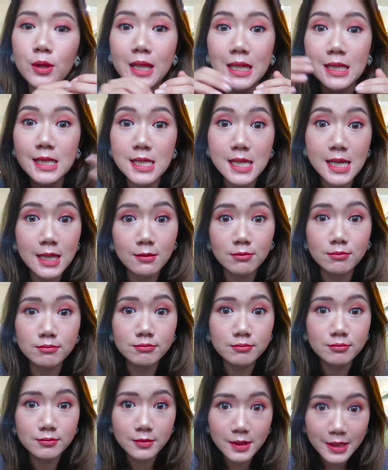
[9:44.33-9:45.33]
That's it.
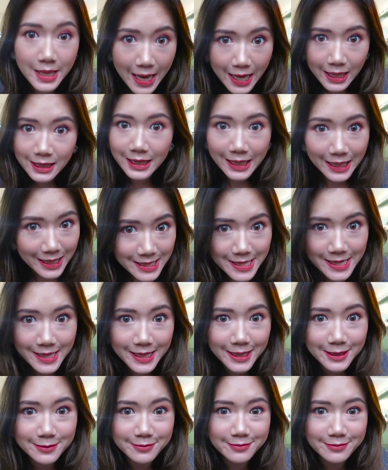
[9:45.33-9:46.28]
That's easy.